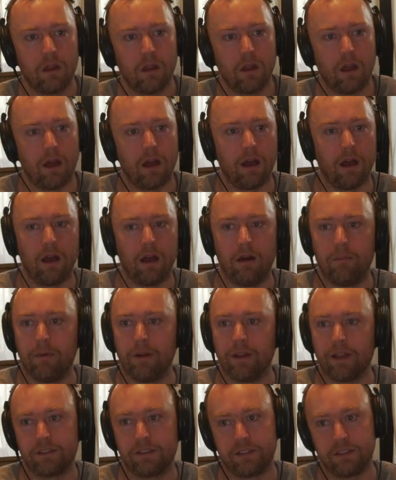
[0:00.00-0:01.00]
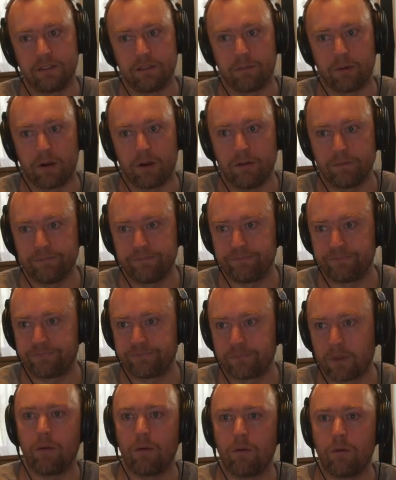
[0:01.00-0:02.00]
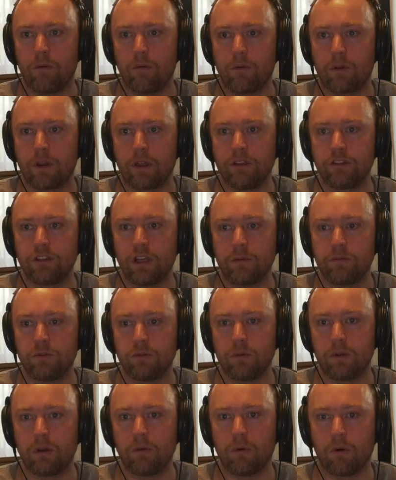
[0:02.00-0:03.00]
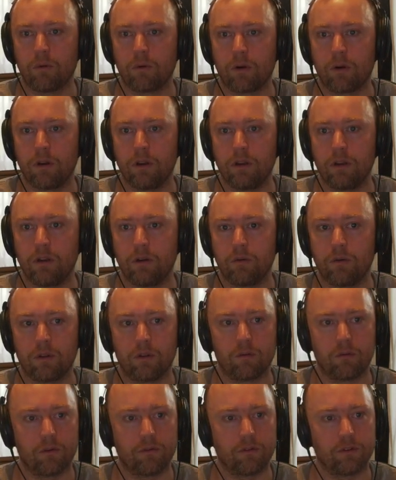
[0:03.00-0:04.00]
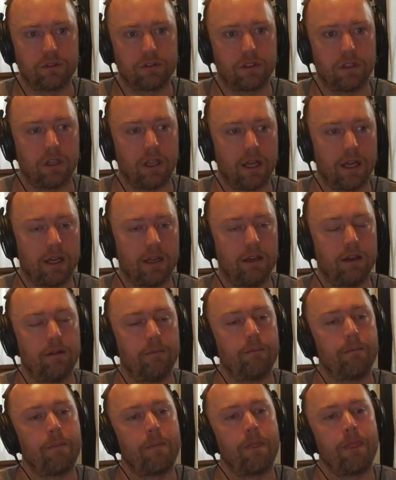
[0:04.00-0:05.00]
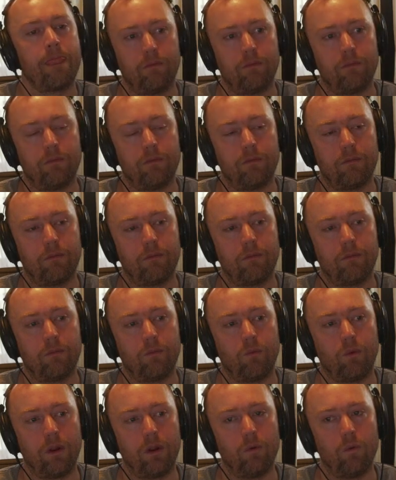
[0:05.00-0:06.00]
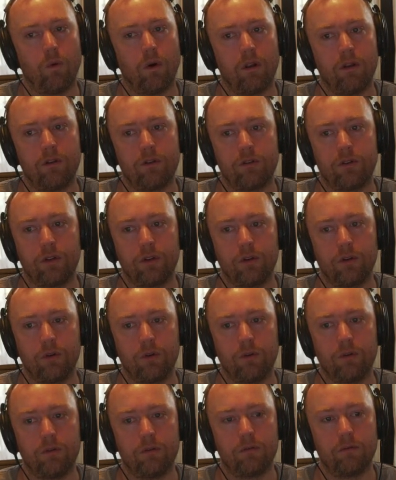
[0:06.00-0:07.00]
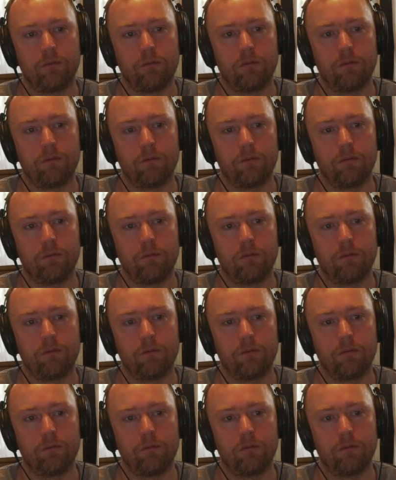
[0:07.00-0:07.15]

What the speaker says: That's the easy part. Conceptually, what we're going to do with the reverse delay, we want to